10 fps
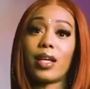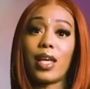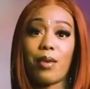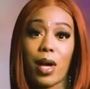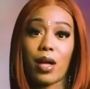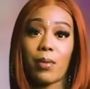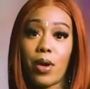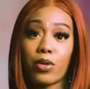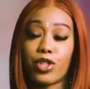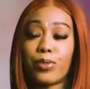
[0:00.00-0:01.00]
keep my
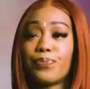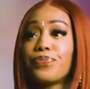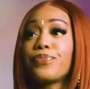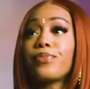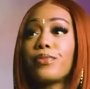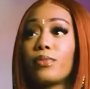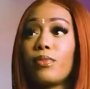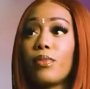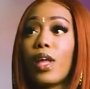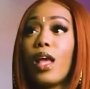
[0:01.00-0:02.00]
composure.
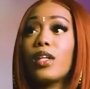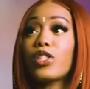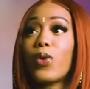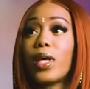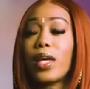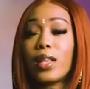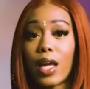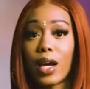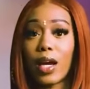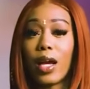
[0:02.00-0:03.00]
So we get
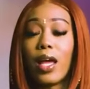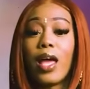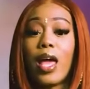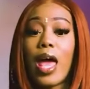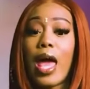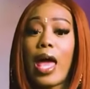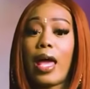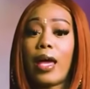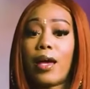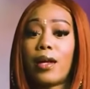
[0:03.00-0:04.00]
there,
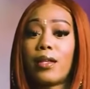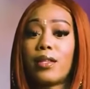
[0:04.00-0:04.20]
and